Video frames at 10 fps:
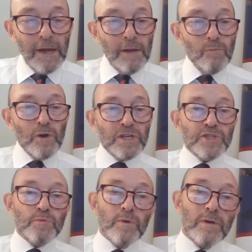in
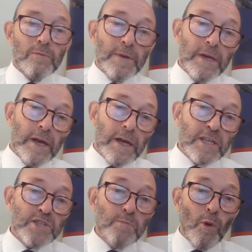which we'll be
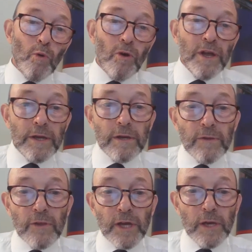exploring
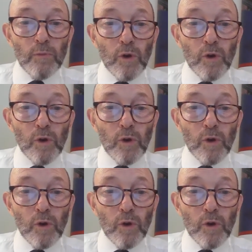the